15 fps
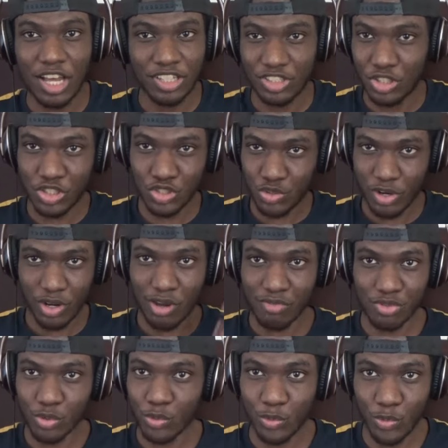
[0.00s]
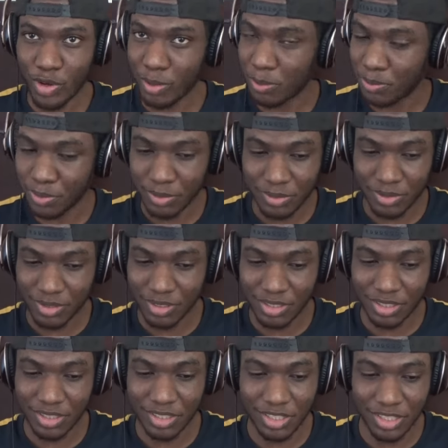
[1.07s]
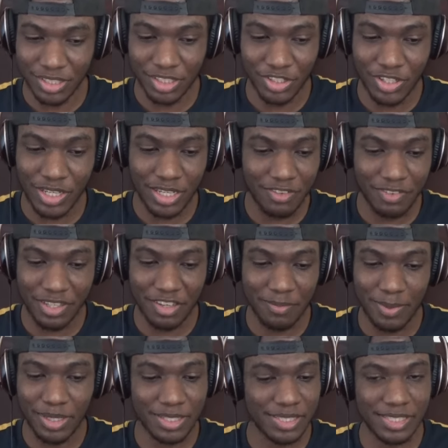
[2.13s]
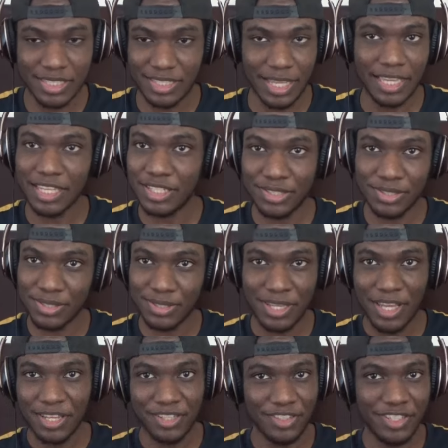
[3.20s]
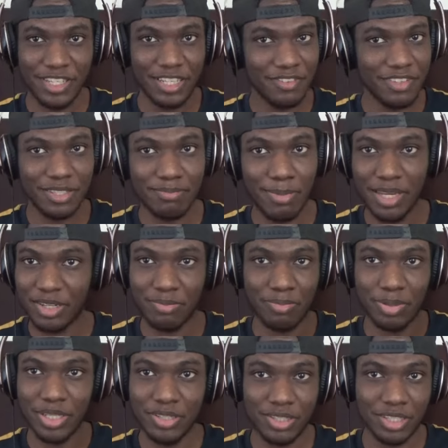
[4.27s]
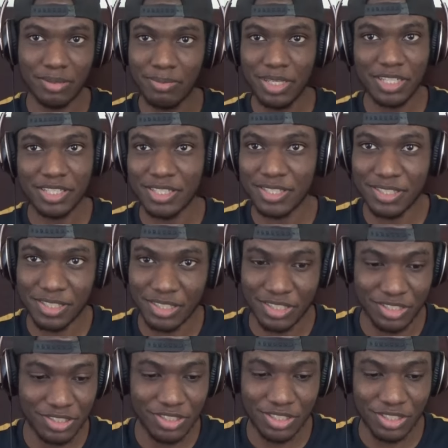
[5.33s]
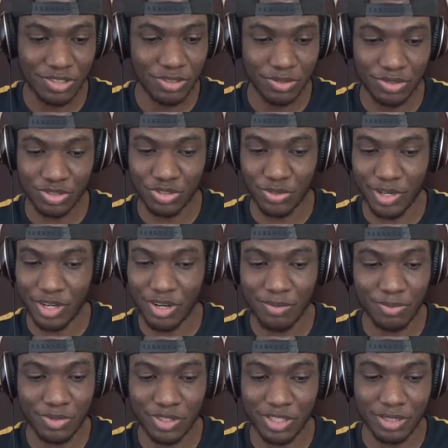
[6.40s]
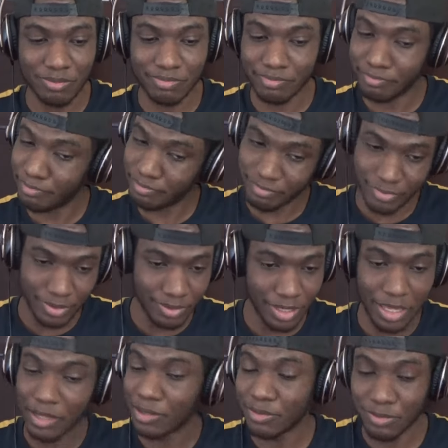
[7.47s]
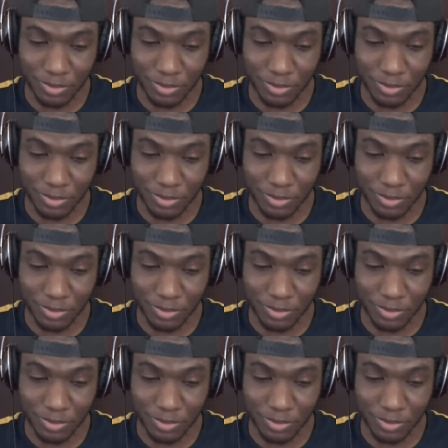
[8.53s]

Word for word: Just straight off the rip. You didn't even give me a second. You didn't even make the beat come in and such. You just going straight up with it. Hey.